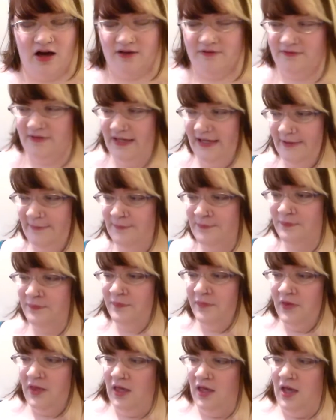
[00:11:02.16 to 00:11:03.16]
coffee.
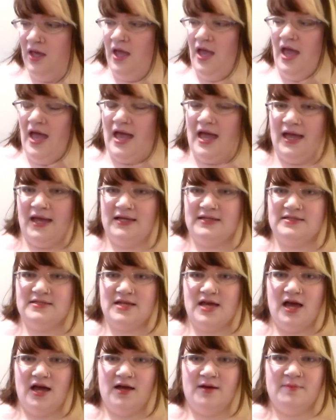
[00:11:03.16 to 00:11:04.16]
And
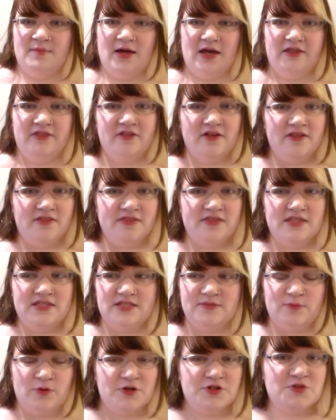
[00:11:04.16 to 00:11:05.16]
um, I thought the
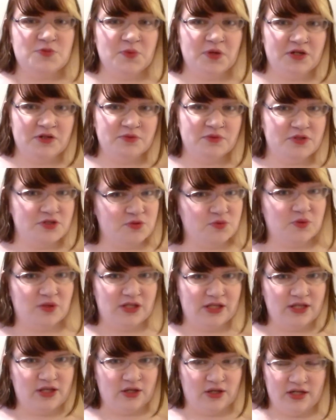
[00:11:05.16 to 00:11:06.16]
s'mores one was
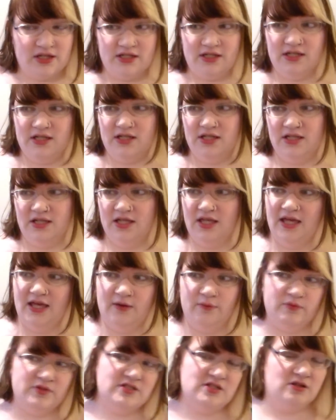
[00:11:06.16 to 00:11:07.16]
really good.
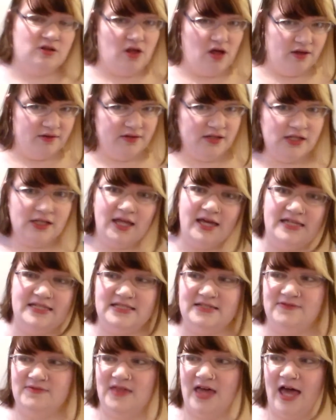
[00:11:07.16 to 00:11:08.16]
It was along the
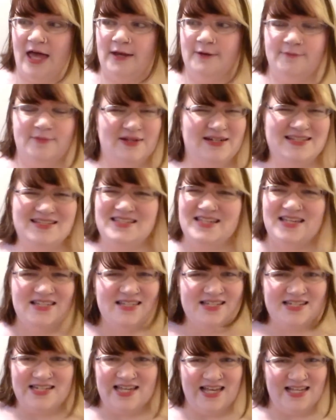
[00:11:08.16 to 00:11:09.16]
lines of that, but it
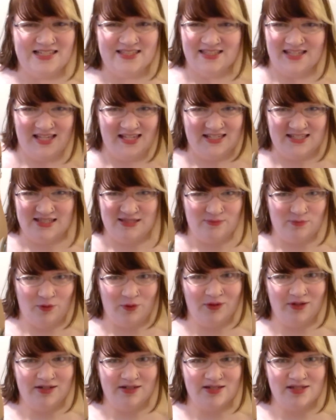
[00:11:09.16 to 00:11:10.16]
doesn't taste like
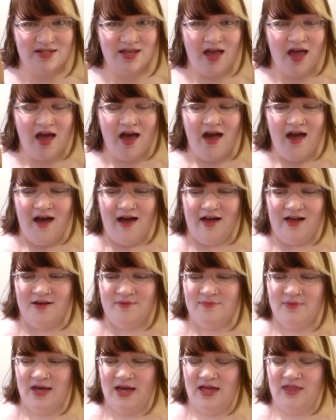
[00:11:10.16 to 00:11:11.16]
s'mores.
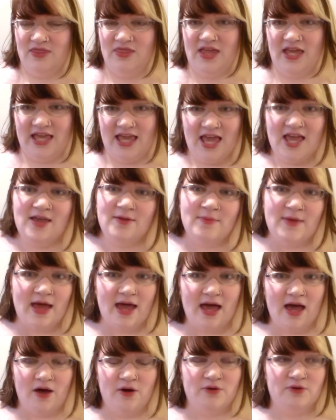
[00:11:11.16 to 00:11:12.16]
Um, they came
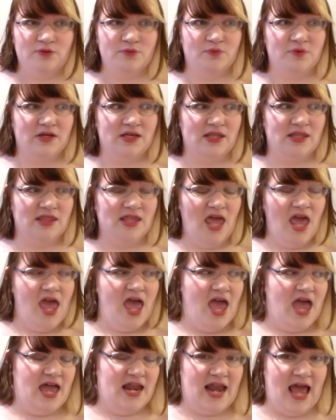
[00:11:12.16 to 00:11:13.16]
out with
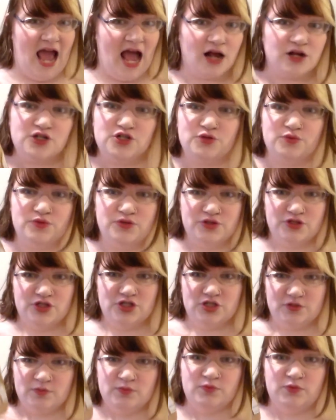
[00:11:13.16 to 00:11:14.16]
an actual
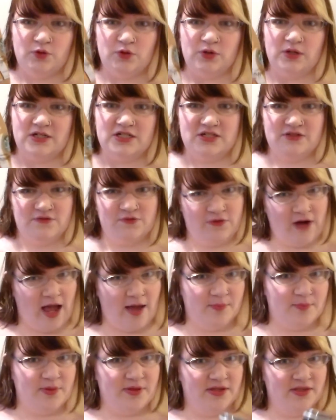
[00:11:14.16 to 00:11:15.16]
s'mores
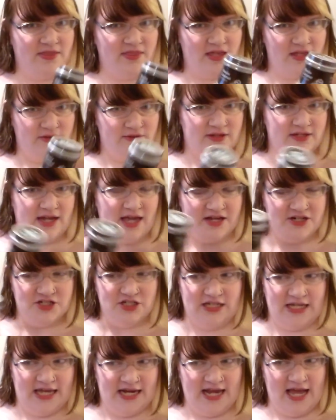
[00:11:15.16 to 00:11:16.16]
frapp that you can
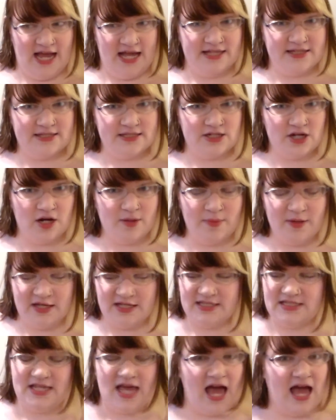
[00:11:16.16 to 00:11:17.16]
actually get at
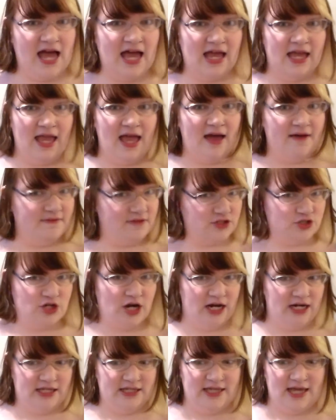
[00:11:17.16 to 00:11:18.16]
Starbucks. I haven't
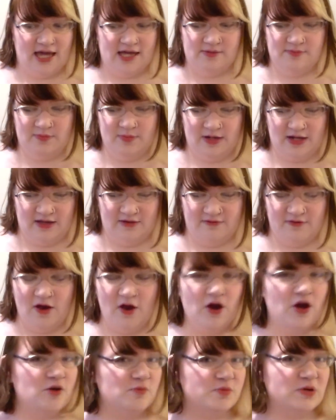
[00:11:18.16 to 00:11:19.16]
tried it yet, but I've
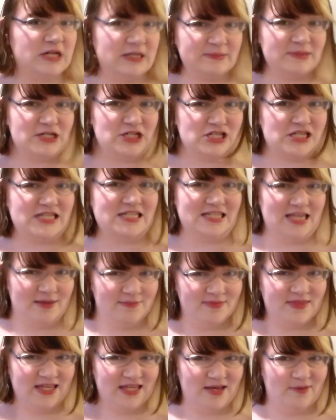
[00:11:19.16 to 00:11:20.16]
heard pretty much the
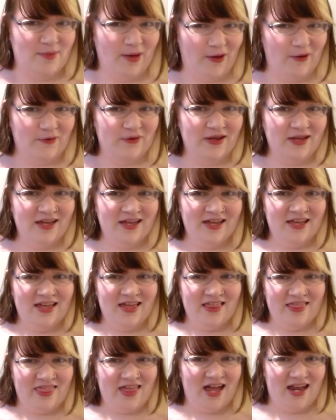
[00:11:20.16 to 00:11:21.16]
same thing about
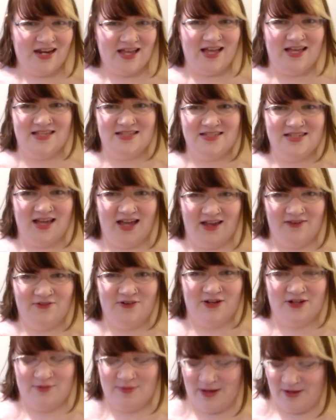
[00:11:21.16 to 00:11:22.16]
that as I've
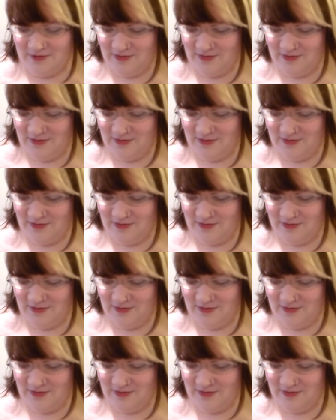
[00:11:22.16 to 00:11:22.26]
heard